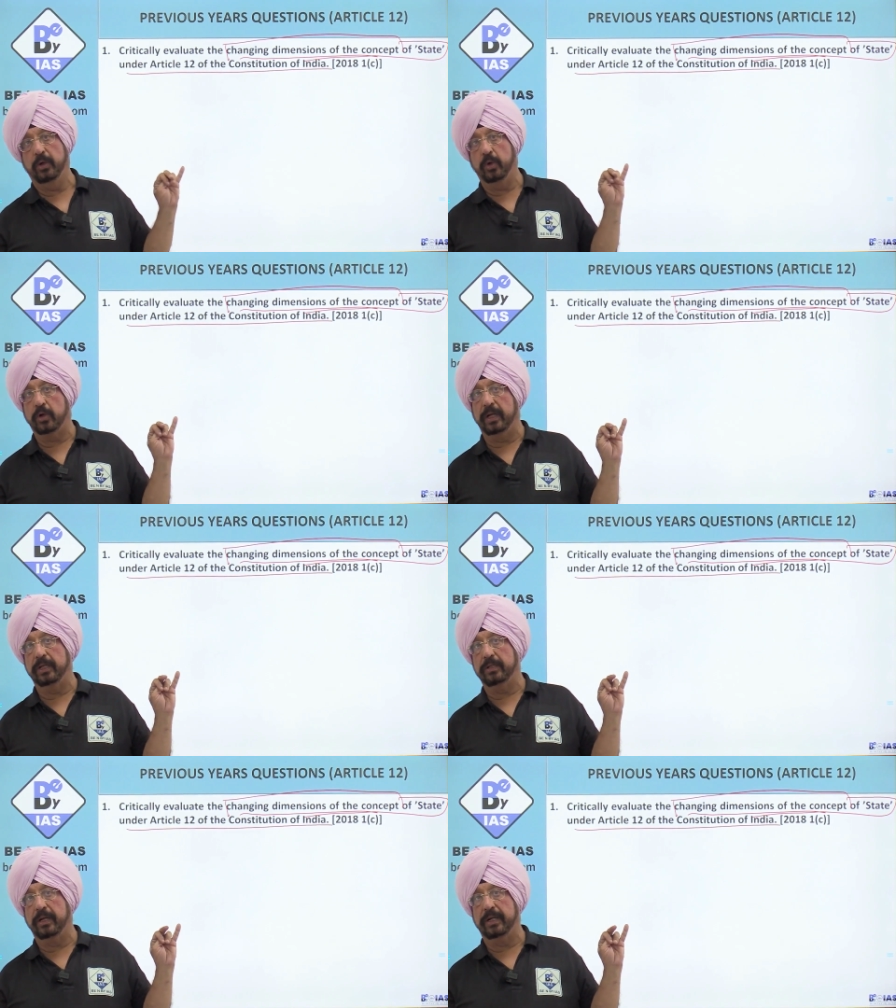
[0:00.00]
local
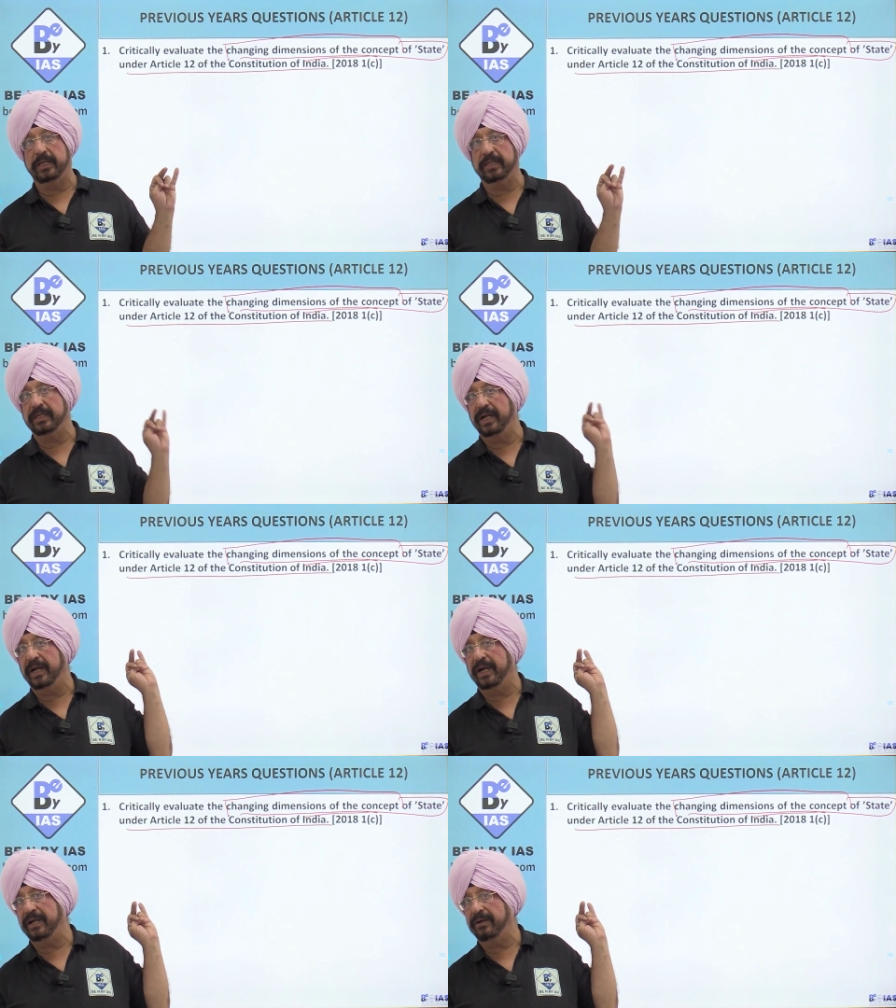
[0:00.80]
authorities,
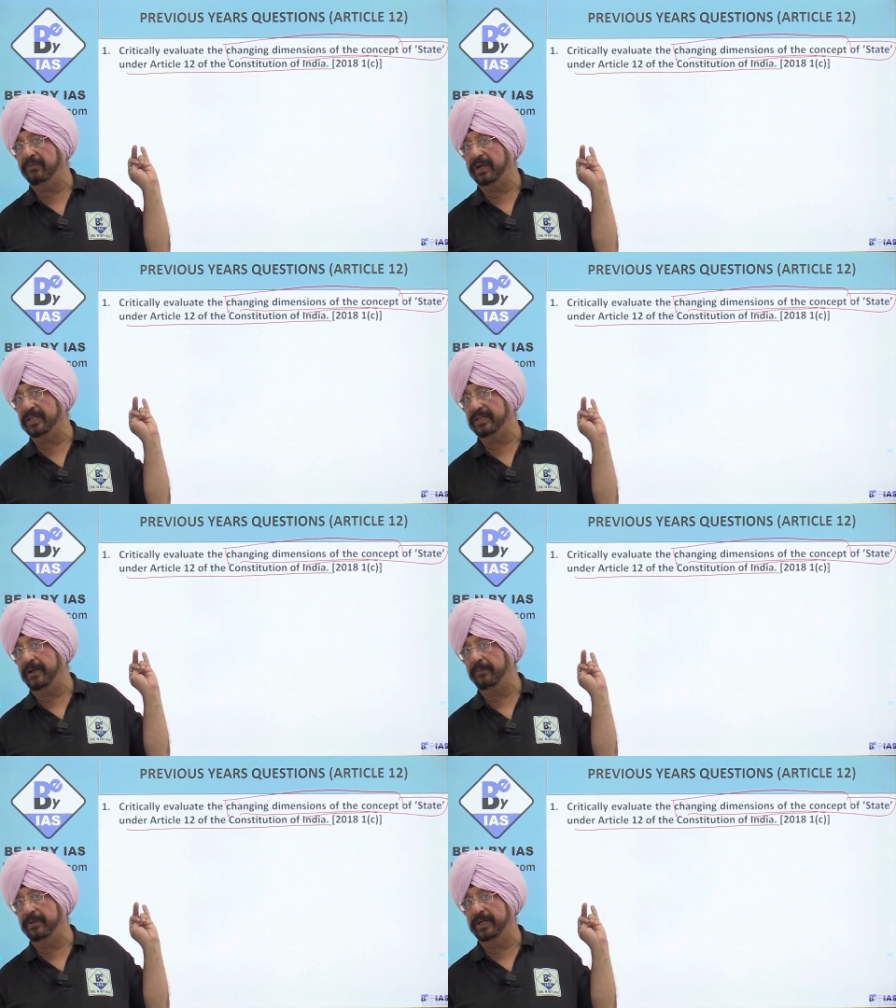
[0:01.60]
and what is
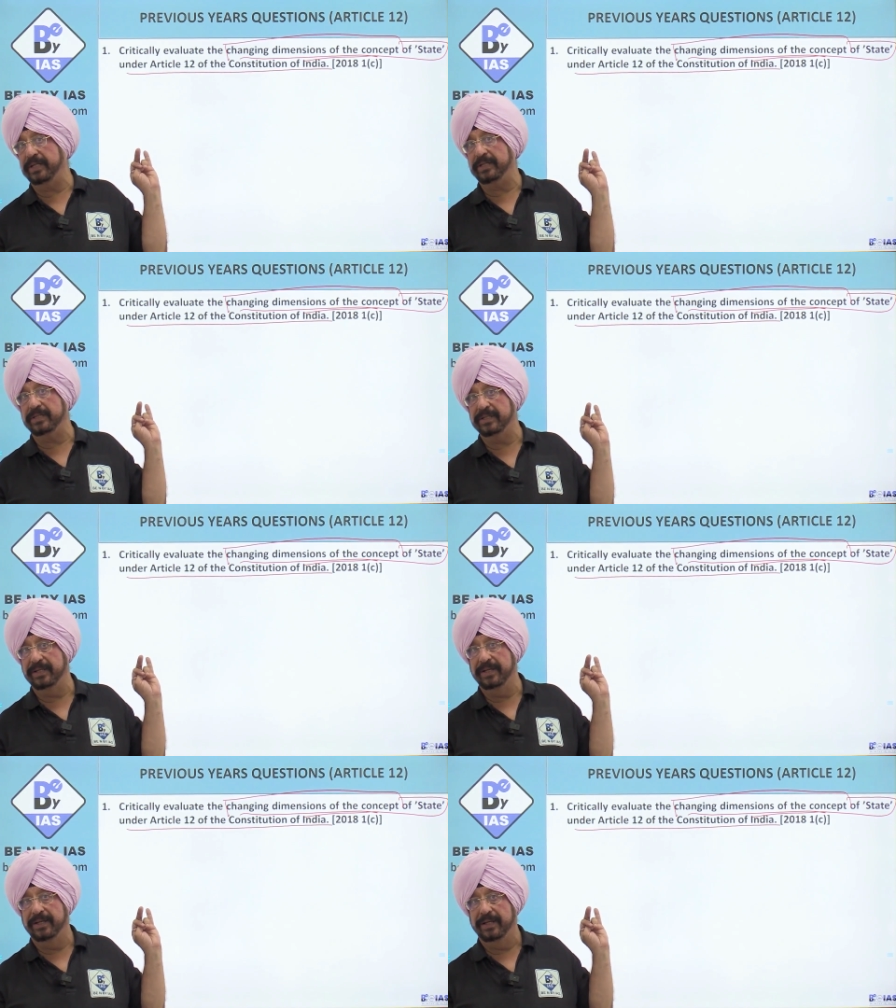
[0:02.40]
left is
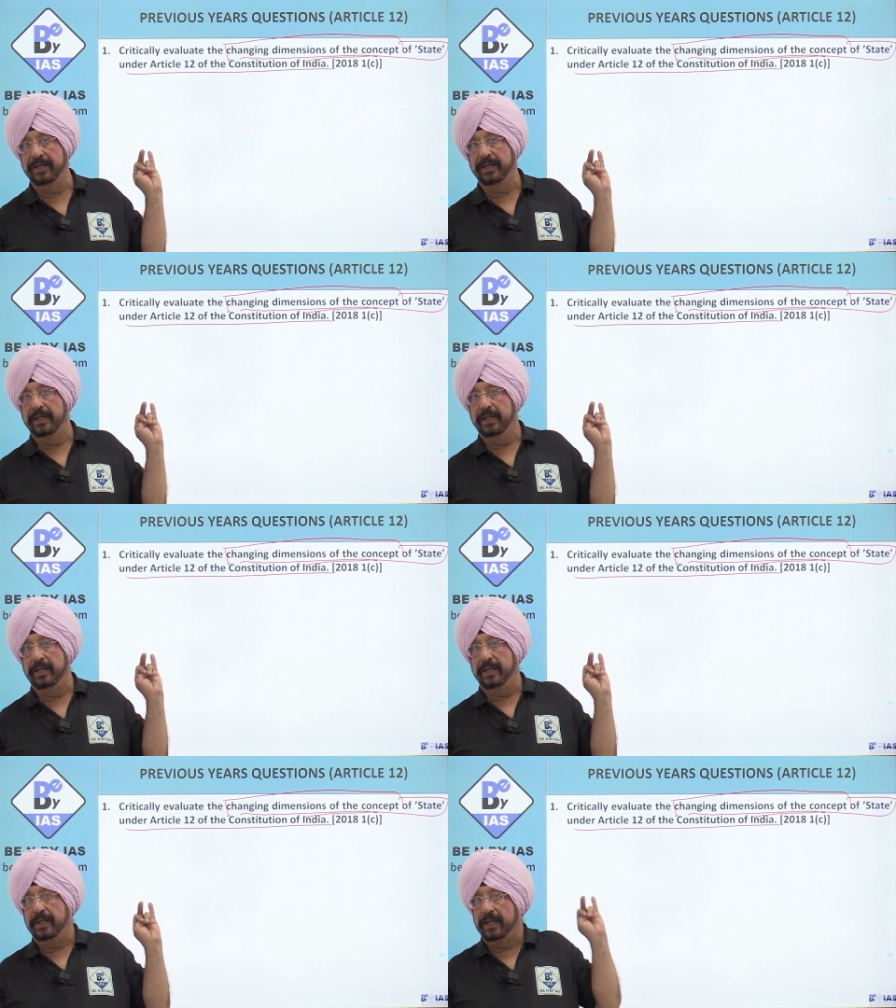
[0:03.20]

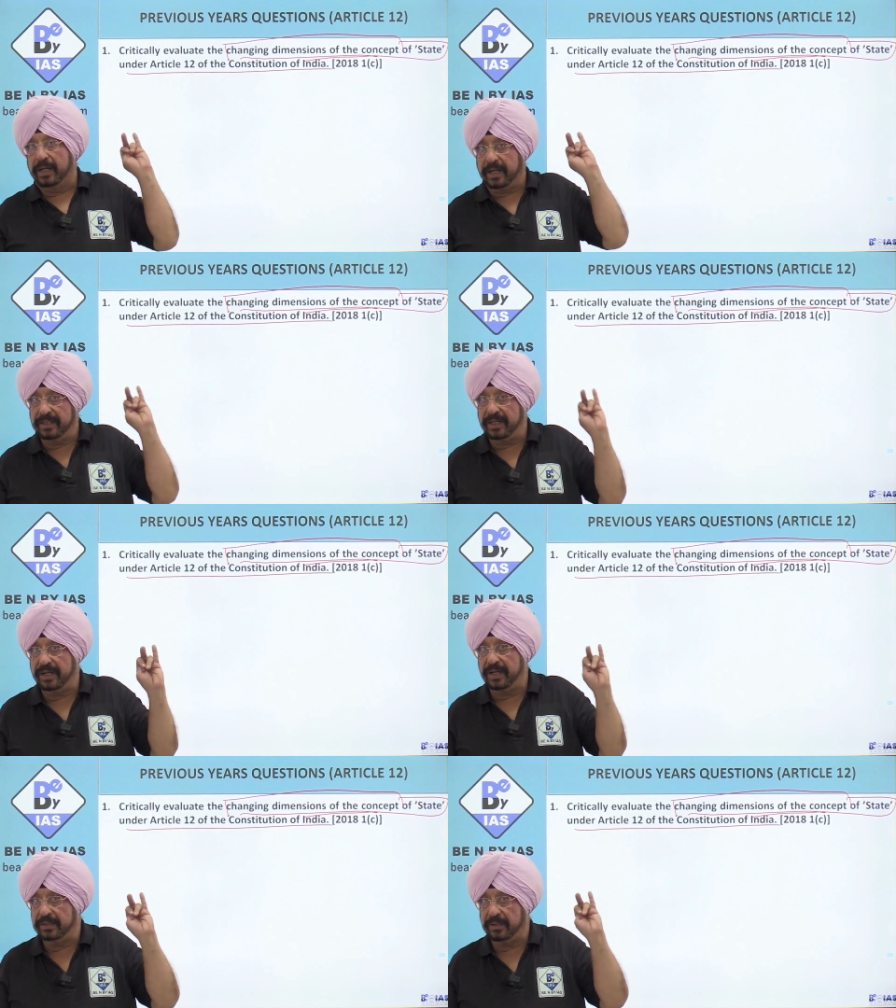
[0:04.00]
other
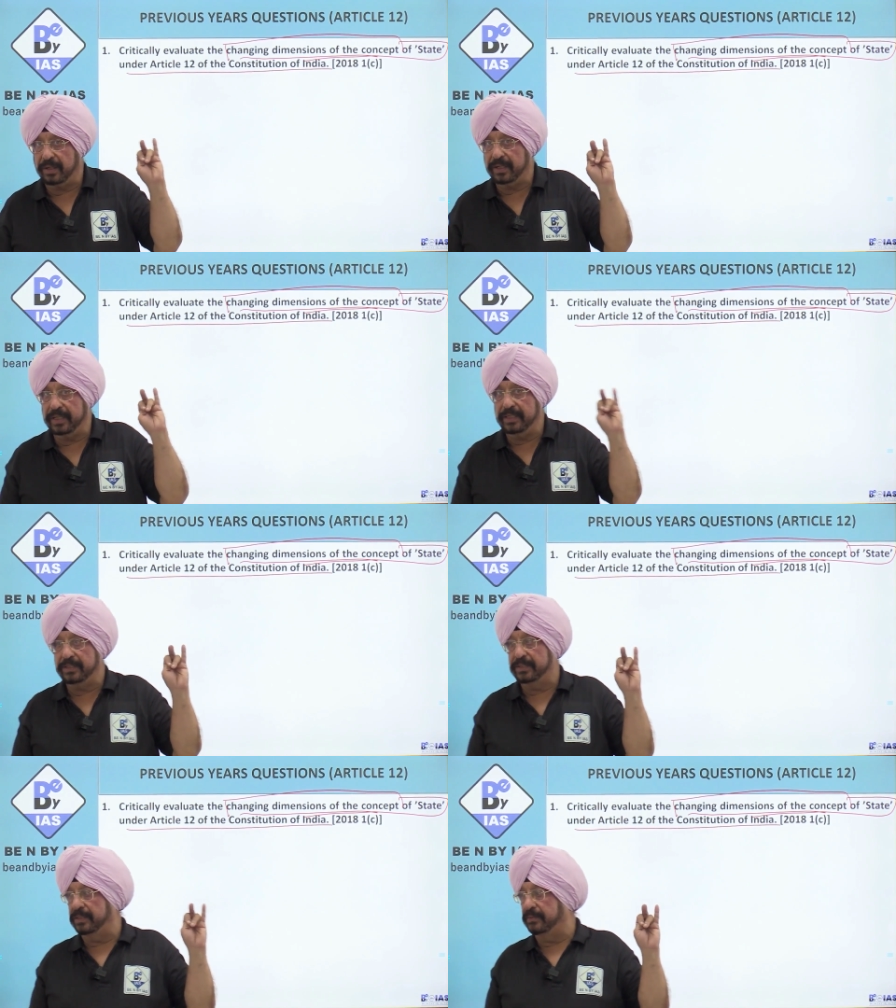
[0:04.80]

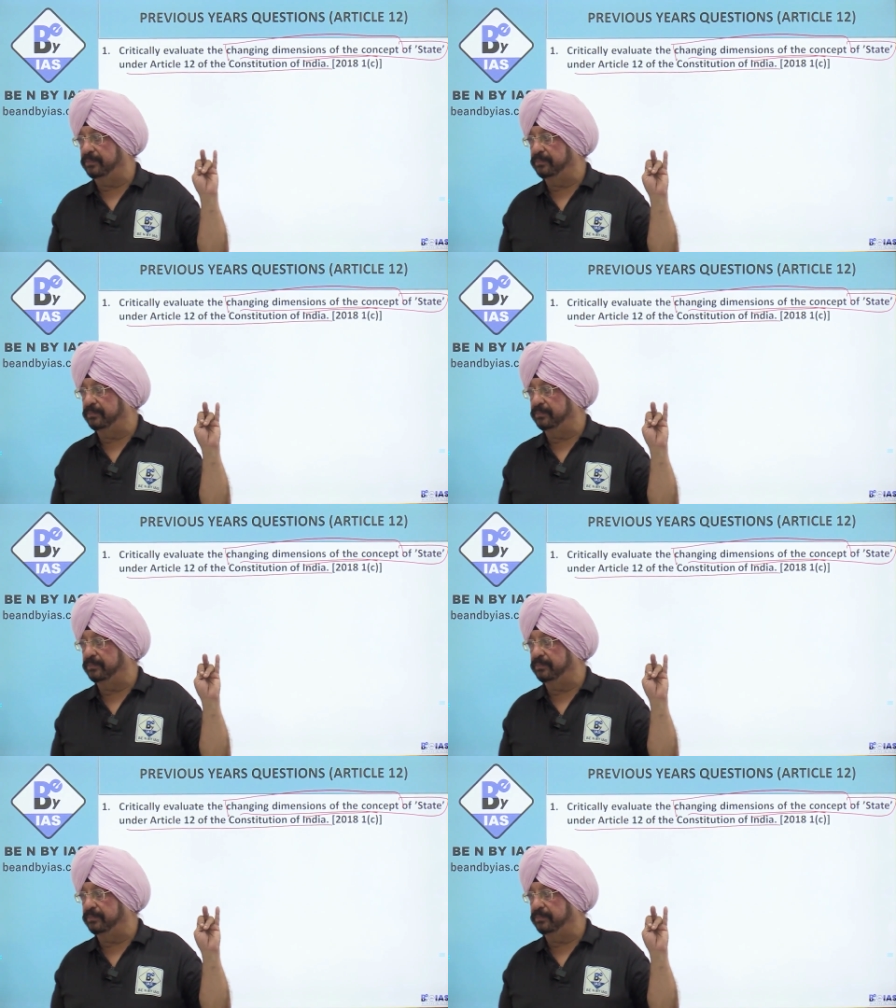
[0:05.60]
authorities.